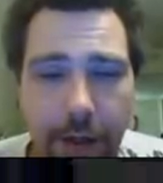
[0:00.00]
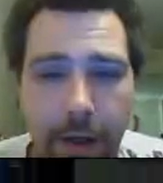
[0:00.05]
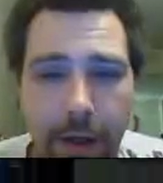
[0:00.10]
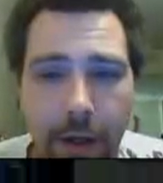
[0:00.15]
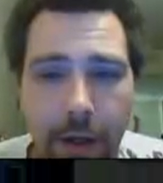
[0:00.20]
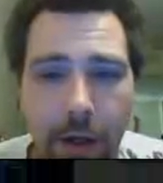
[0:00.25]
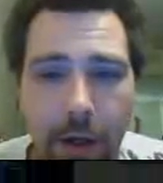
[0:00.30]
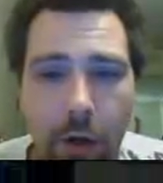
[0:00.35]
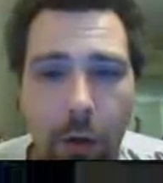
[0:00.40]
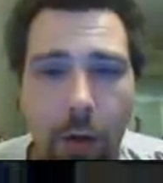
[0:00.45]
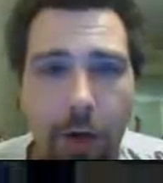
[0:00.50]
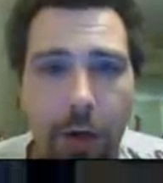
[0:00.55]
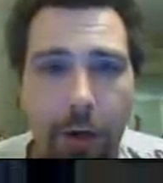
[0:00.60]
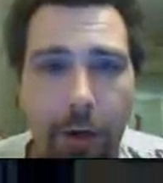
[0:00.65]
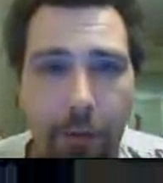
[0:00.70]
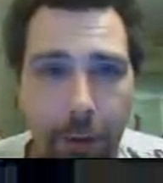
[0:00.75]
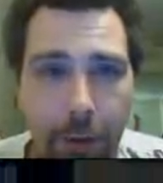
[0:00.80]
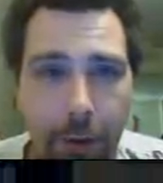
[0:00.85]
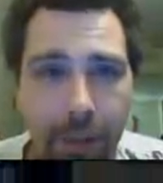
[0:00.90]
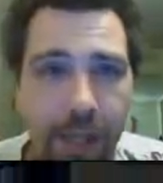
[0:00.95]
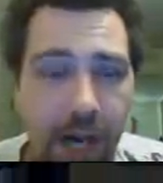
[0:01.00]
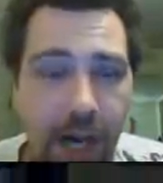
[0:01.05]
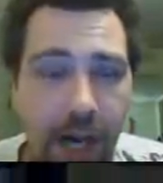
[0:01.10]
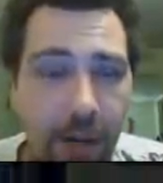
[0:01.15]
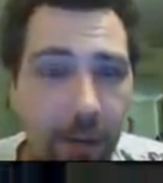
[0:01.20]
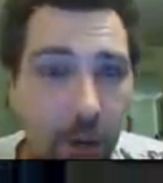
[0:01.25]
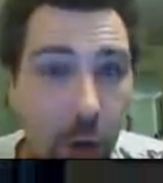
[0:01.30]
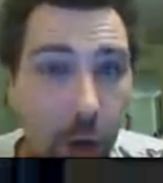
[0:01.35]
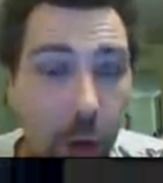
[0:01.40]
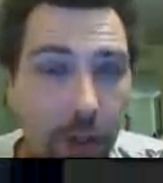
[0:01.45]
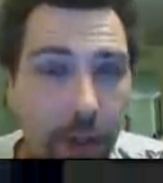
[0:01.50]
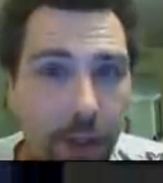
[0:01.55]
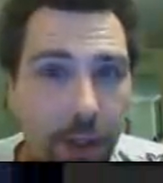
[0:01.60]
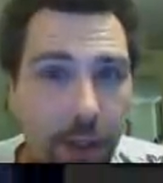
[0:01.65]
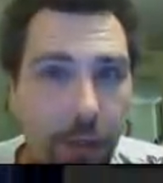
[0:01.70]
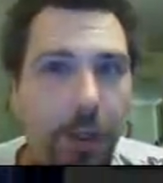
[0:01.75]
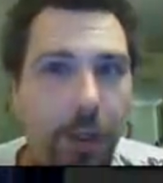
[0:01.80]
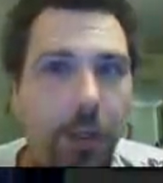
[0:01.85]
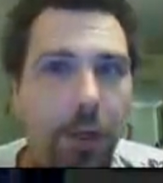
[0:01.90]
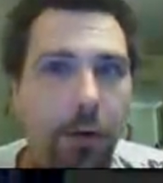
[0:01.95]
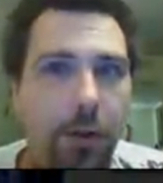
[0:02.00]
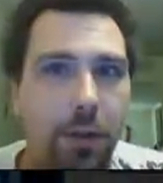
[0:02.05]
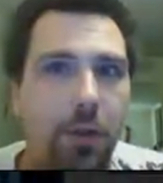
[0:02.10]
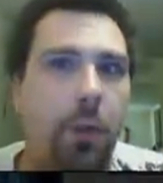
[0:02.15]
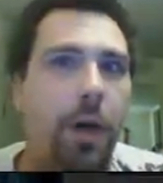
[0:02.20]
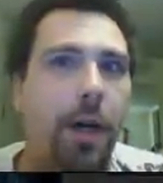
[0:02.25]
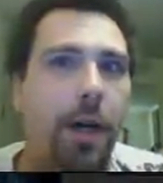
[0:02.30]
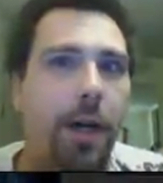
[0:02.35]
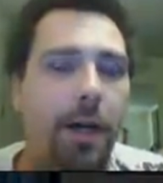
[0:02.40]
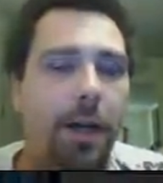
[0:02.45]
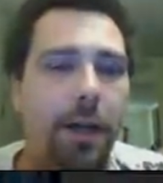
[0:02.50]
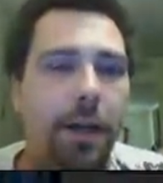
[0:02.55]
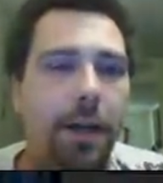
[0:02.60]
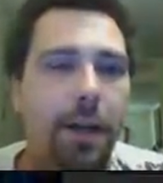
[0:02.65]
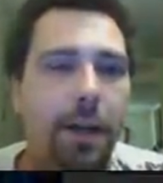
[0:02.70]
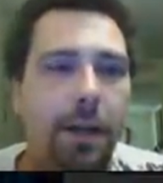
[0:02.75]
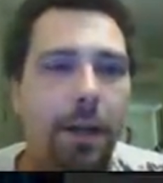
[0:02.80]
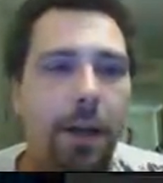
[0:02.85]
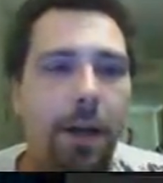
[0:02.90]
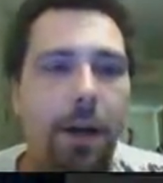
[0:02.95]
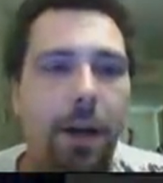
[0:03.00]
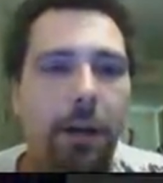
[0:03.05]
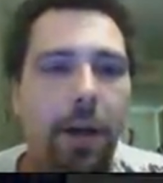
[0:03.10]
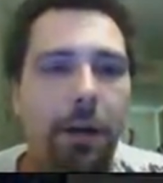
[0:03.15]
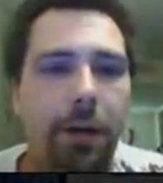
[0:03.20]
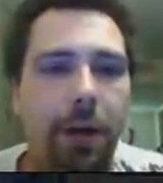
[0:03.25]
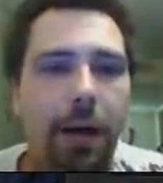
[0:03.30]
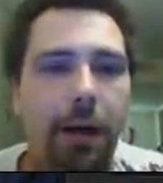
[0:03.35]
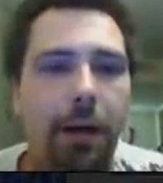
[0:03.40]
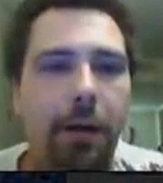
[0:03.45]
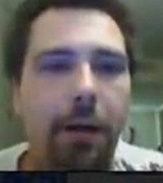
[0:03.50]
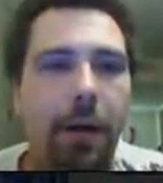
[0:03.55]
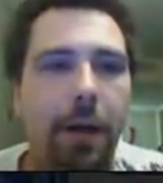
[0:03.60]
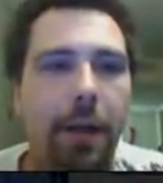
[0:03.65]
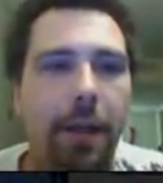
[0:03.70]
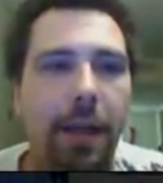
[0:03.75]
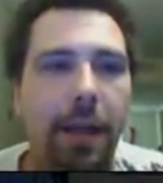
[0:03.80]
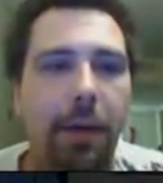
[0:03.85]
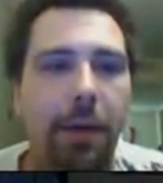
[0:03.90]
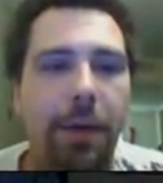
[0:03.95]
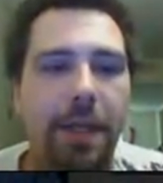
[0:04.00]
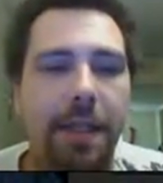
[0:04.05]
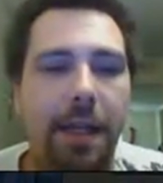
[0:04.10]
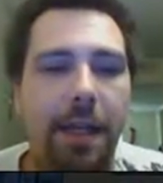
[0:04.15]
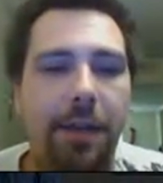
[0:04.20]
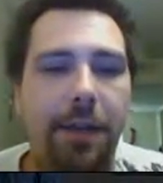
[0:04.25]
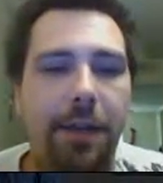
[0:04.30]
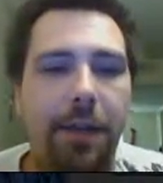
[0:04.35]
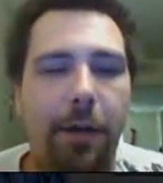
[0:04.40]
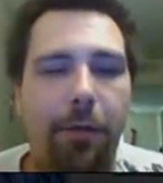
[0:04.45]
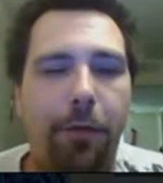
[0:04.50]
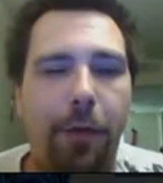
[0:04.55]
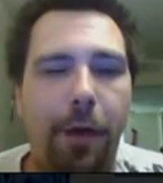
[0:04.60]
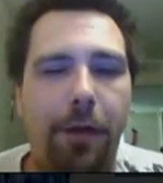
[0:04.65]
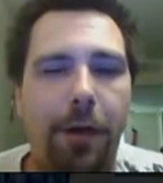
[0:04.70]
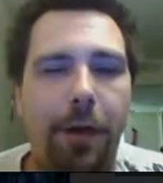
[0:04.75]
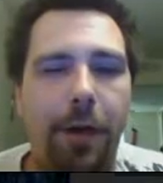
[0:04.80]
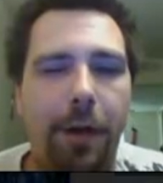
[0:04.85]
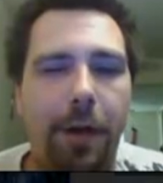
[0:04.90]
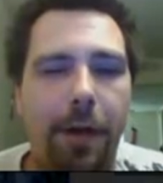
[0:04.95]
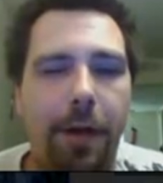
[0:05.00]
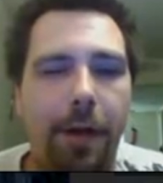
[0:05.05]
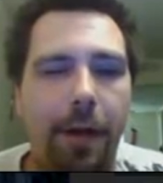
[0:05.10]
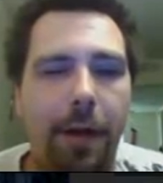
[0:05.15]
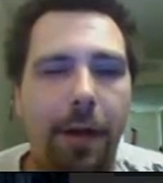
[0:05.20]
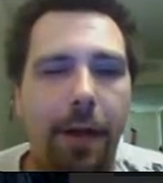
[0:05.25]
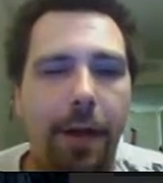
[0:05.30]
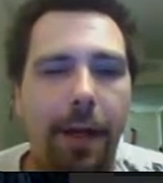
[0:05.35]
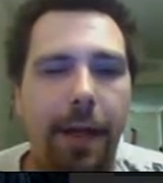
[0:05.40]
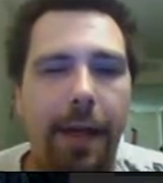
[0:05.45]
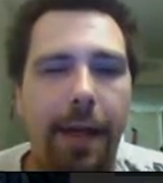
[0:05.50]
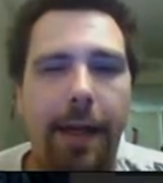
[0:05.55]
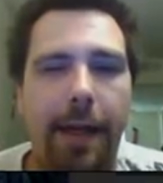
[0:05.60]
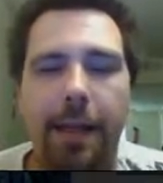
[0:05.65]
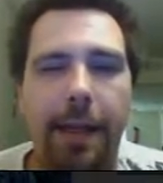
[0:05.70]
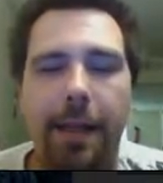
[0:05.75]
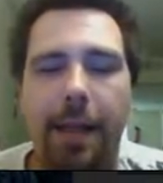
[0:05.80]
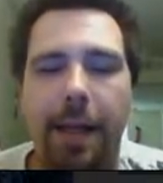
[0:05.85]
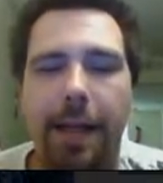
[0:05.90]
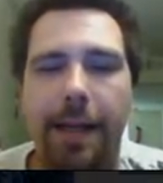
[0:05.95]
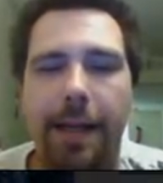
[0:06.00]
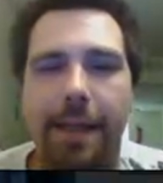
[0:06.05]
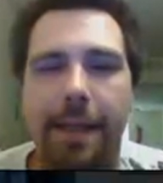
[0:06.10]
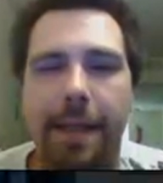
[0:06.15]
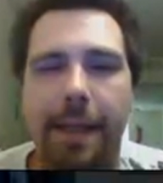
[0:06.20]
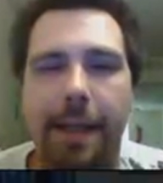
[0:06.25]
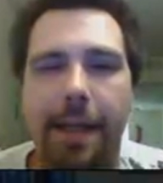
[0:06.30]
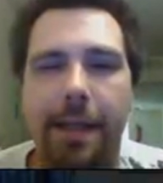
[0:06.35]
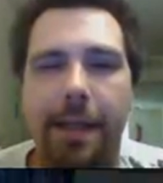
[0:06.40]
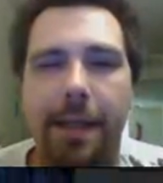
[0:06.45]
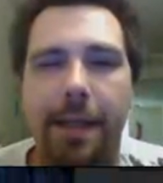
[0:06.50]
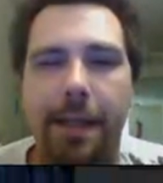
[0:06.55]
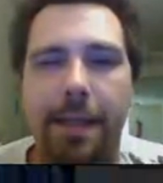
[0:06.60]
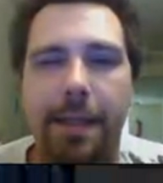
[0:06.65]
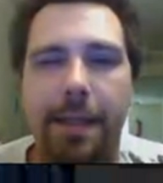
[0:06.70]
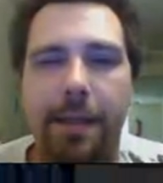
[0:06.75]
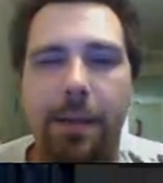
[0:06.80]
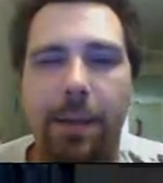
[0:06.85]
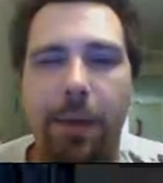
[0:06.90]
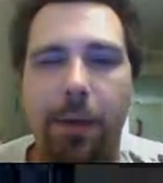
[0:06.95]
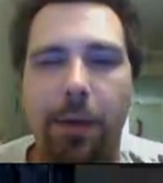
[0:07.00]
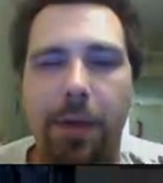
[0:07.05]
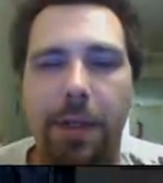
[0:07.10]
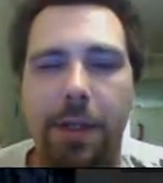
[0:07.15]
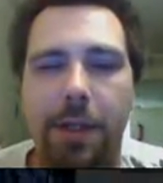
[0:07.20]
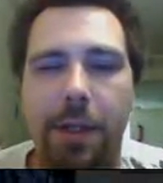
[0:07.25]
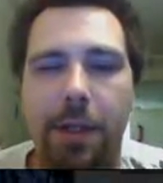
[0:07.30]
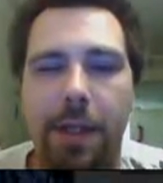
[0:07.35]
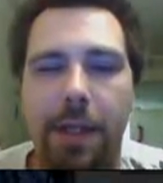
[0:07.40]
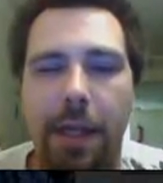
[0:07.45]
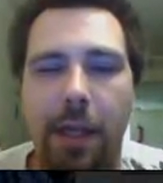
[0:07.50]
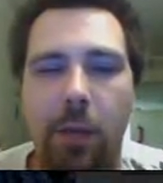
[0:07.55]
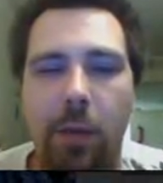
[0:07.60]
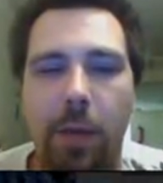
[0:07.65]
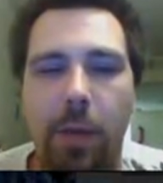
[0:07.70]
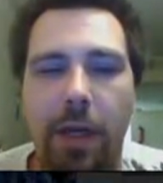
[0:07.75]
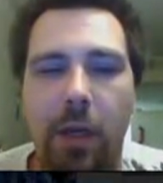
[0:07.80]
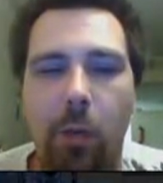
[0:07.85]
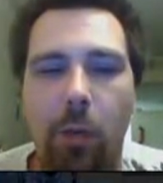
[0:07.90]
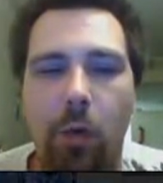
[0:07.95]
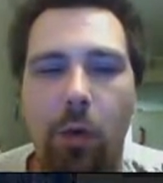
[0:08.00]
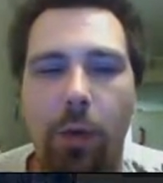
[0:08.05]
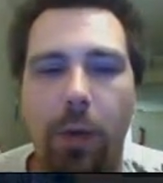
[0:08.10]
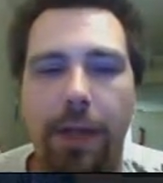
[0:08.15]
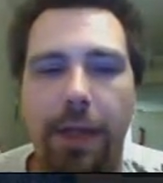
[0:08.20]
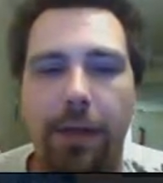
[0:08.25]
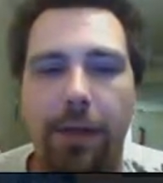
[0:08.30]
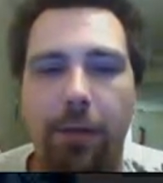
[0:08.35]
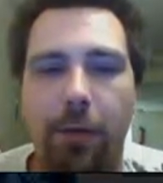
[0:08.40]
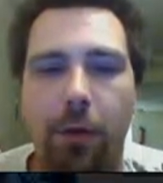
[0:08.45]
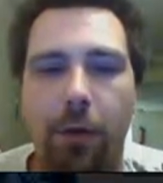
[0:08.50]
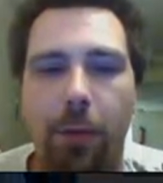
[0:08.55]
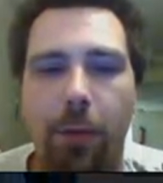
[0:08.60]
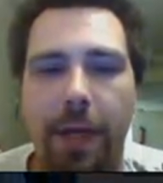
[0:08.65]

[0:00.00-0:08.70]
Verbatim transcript: or your first time going to it, it goes away. You know, I don't know. That way it's not there forever. And like I said, this the buildings aren't telling me anymore what I need for them. The